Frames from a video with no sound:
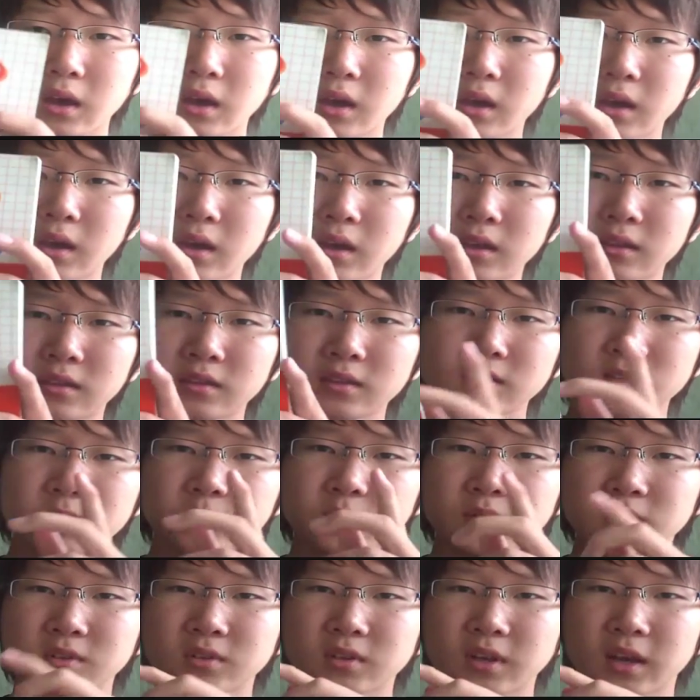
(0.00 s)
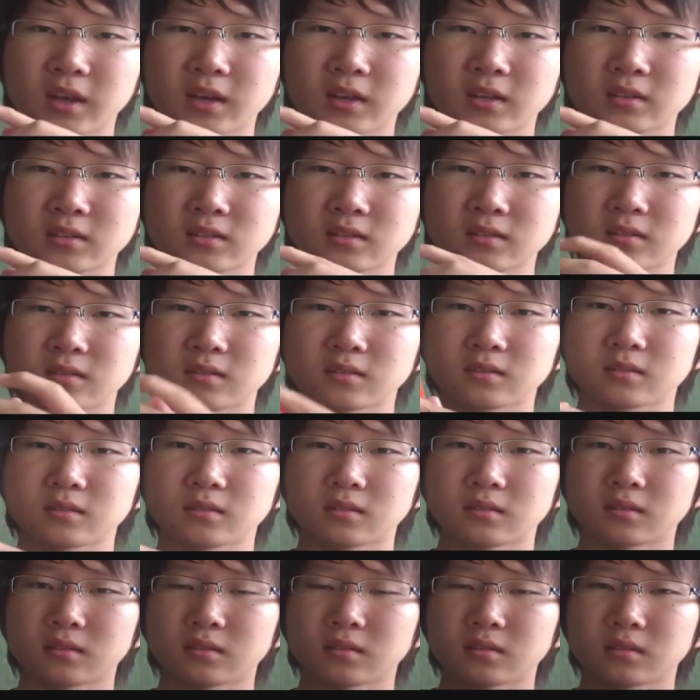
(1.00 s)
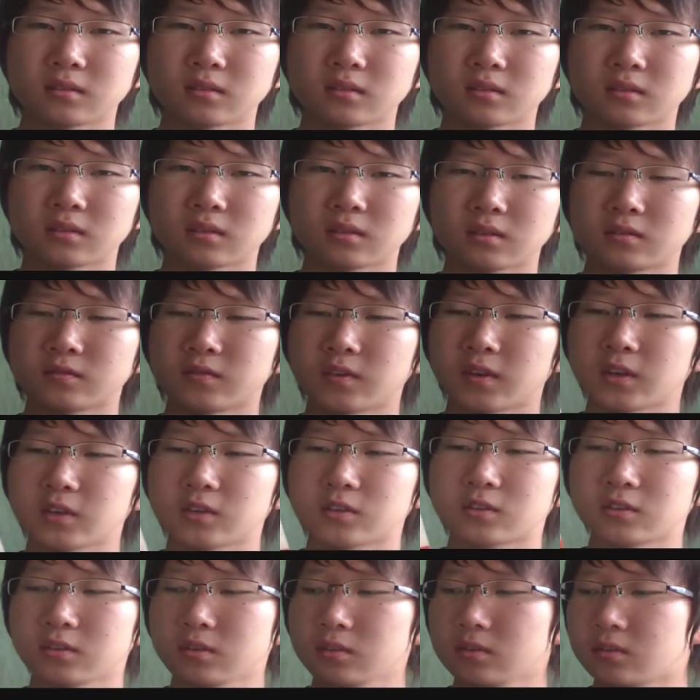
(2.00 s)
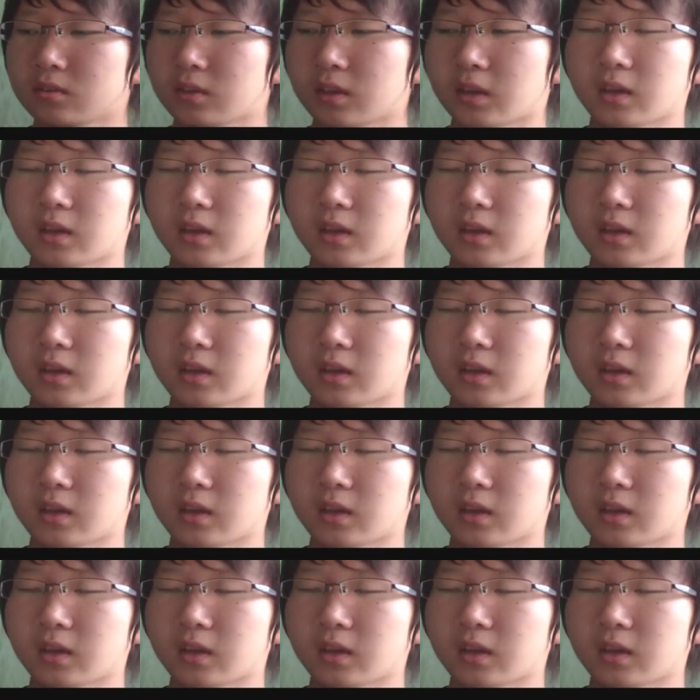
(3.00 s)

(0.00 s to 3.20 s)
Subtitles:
And this book is very good.